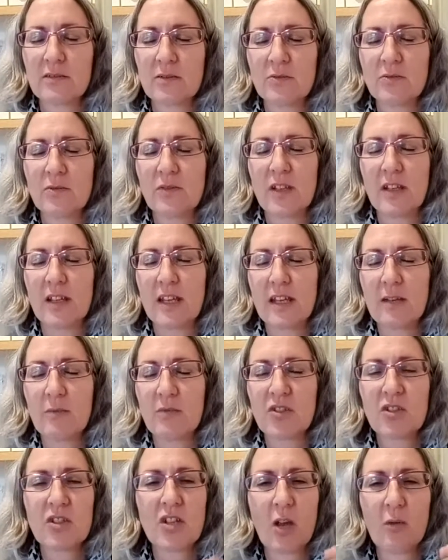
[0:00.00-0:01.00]
or that it
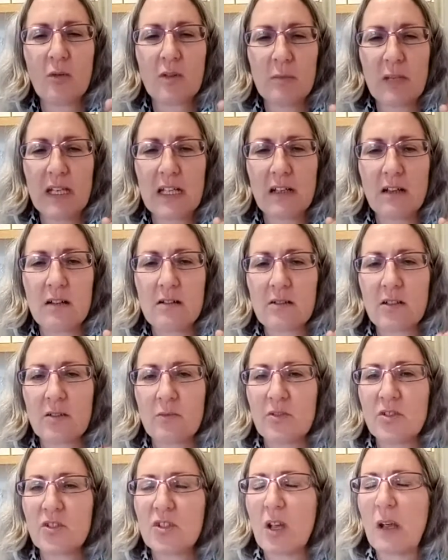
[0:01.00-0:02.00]
was showing me, Lagu
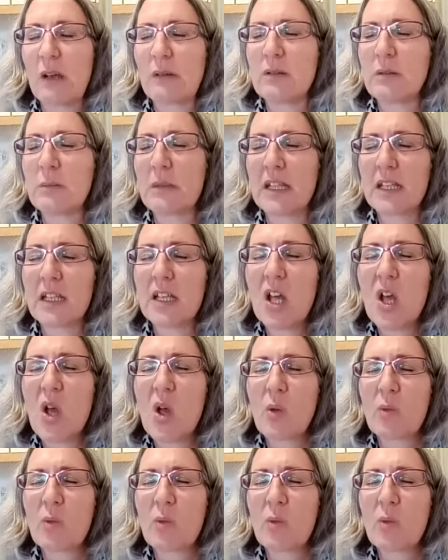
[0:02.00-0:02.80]
was showing me,